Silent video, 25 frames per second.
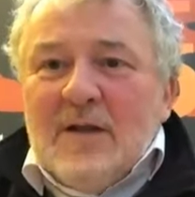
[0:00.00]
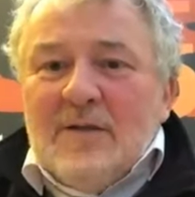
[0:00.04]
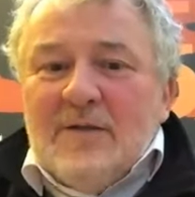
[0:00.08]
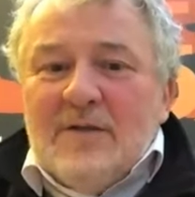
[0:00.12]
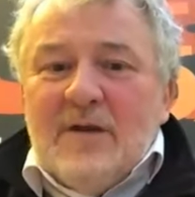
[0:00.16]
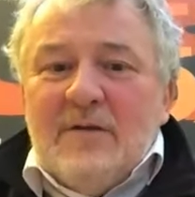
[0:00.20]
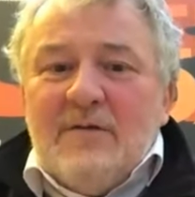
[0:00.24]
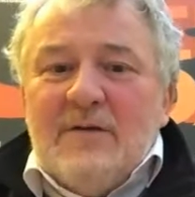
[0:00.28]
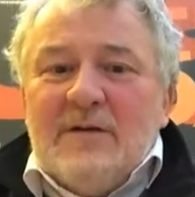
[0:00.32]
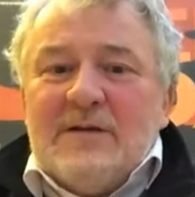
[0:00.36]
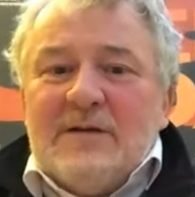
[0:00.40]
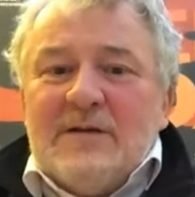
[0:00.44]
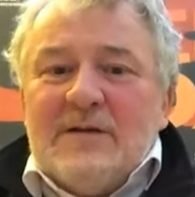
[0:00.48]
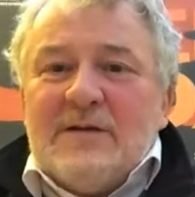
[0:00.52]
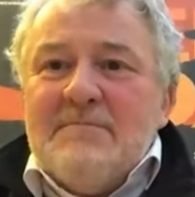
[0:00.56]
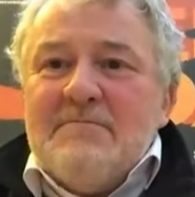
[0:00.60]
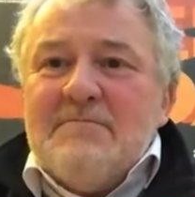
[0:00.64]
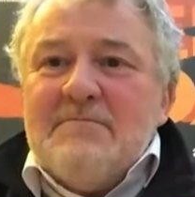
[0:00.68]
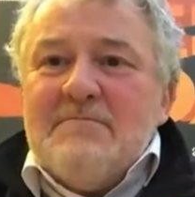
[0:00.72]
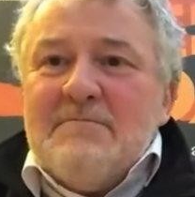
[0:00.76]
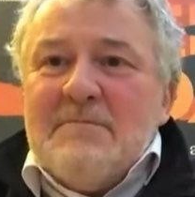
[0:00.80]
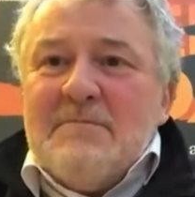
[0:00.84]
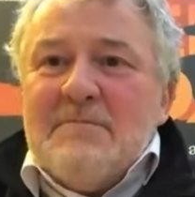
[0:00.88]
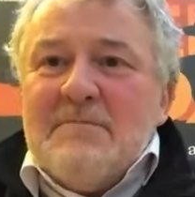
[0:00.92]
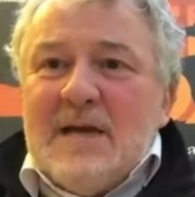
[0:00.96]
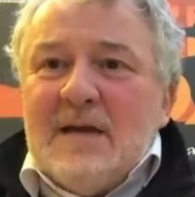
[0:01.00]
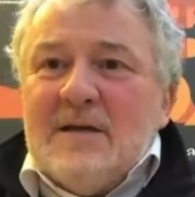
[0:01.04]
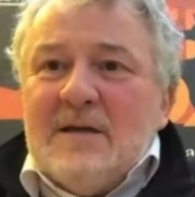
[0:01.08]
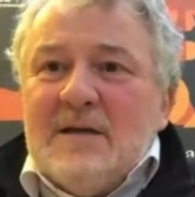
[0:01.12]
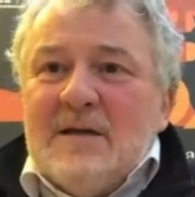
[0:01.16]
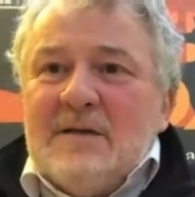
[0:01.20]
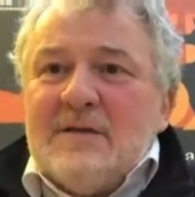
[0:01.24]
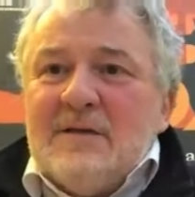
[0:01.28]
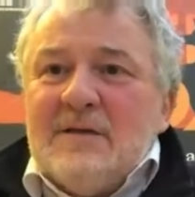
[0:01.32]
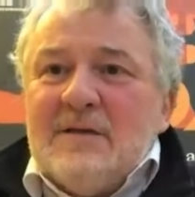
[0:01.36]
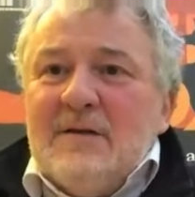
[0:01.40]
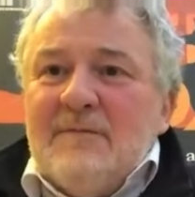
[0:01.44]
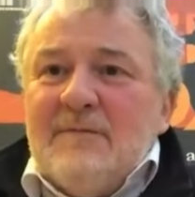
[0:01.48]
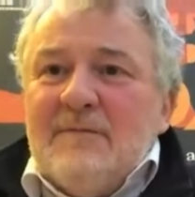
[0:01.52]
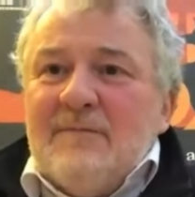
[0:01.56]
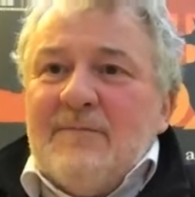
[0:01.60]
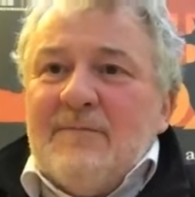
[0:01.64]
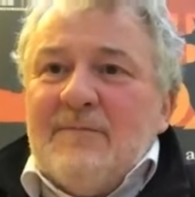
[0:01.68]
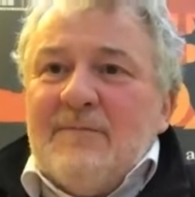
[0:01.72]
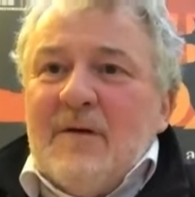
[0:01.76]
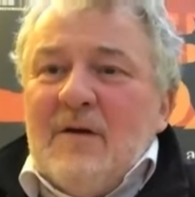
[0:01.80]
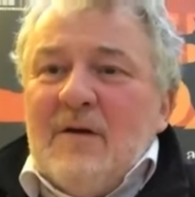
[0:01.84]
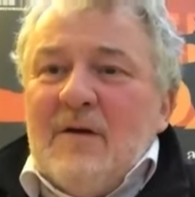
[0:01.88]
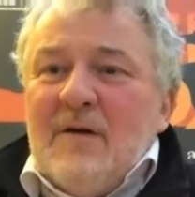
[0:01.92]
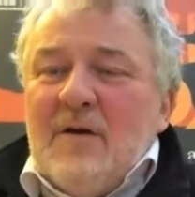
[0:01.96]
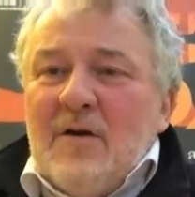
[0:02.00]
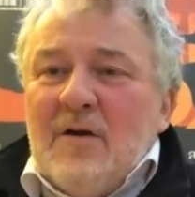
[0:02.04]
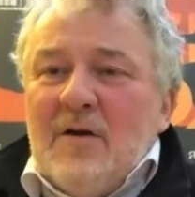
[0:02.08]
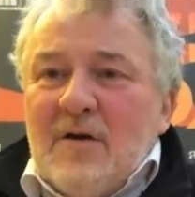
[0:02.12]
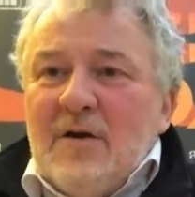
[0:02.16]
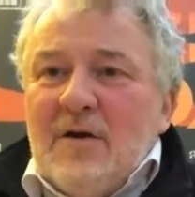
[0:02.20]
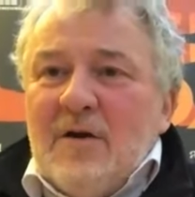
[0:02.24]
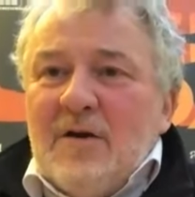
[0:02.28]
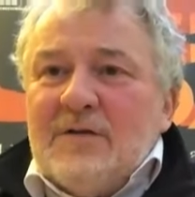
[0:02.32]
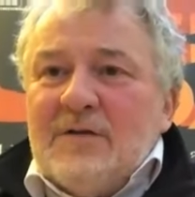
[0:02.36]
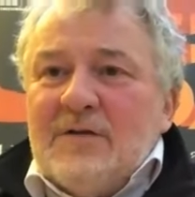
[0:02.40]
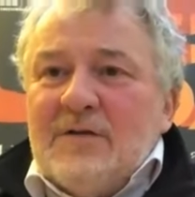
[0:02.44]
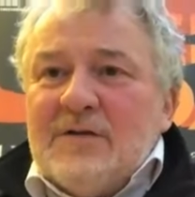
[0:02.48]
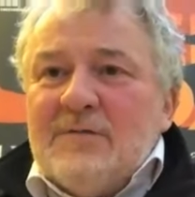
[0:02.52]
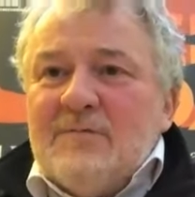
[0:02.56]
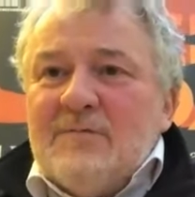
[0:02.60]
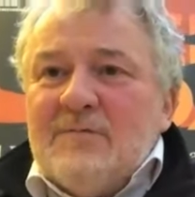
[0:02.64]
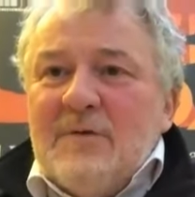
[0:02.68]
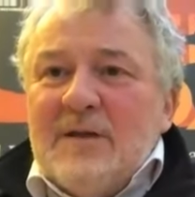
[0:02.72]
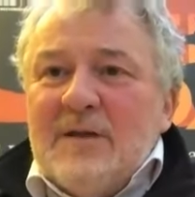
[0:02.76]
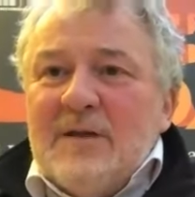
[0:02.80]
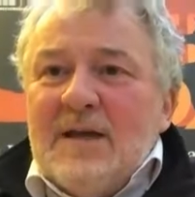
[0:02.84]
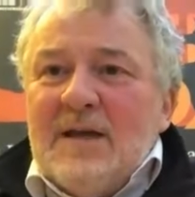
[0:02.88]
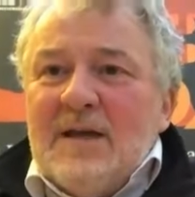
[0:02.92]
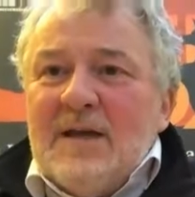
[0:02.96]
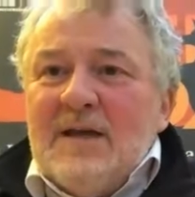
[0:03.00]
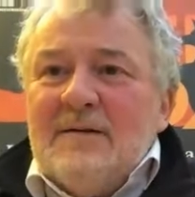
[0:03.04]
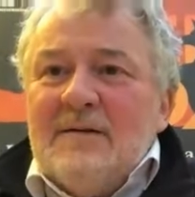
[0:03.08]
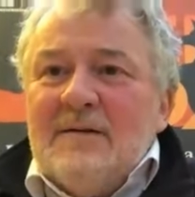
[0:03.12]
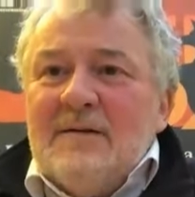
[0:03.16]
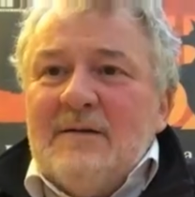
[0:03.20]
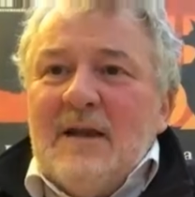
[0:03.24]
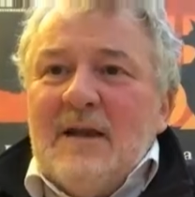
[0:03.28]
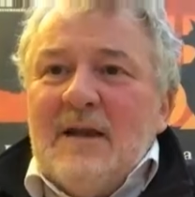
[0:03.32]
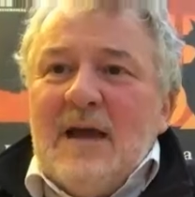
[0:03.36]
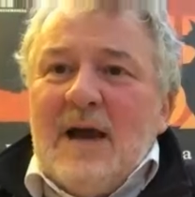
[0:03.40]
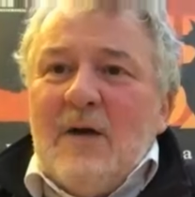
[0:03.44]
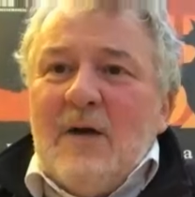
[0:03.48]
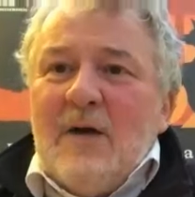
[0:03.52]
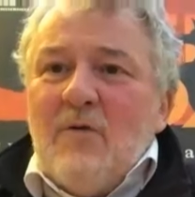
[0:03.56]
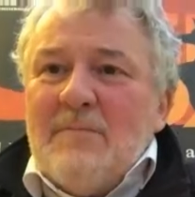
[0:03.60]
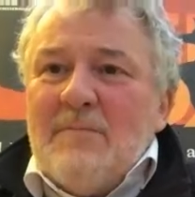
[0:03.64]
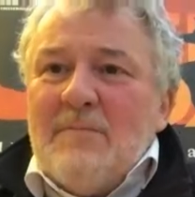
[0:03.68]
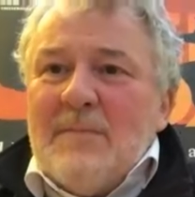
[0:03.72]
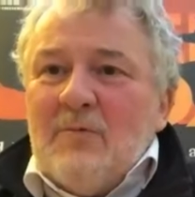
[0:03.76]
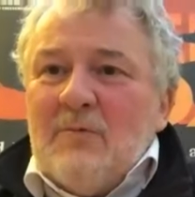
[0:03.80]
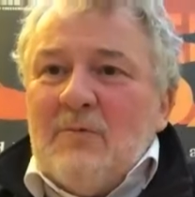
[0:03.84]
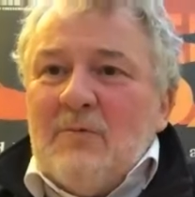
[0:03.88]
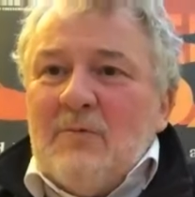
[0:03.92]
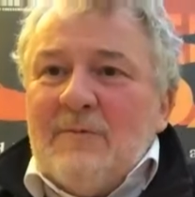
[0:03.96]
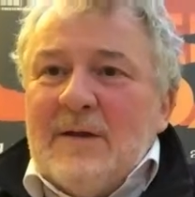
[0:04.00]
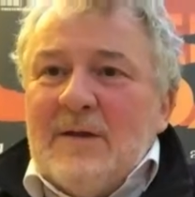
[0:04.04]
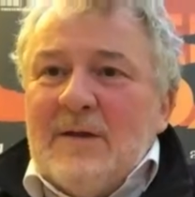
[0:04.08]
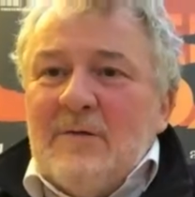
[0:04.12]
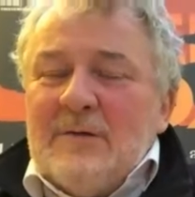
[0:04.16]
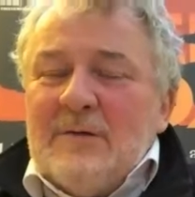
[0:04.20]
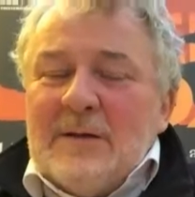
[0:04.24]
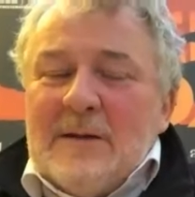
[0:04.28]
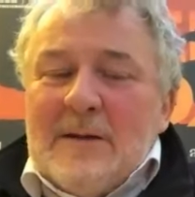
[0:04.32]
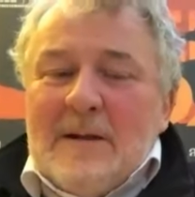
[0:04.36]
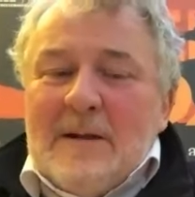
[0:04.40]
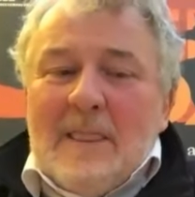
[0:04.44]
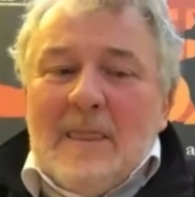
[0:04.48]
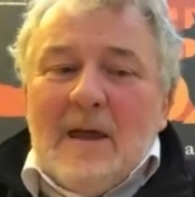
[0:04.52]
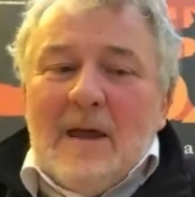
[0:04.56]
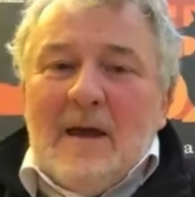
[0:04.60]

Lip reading: There is a mix of herds within our milk field,